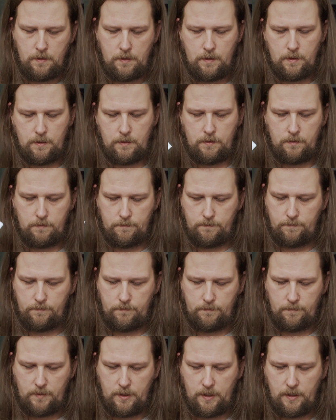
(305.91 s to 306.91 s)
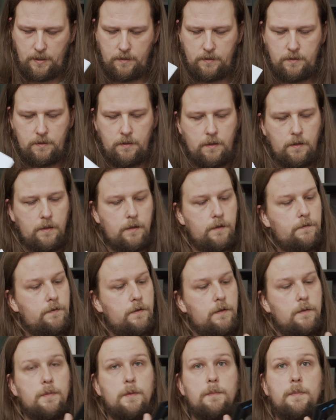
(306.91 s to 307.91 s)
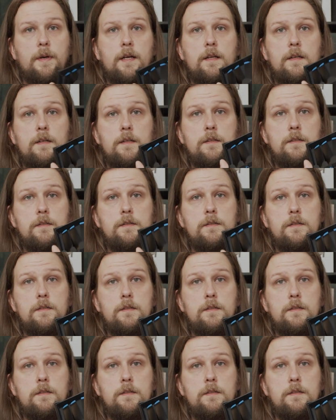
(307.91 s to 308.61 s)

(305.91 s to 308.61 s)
Got some getting started for the propellers.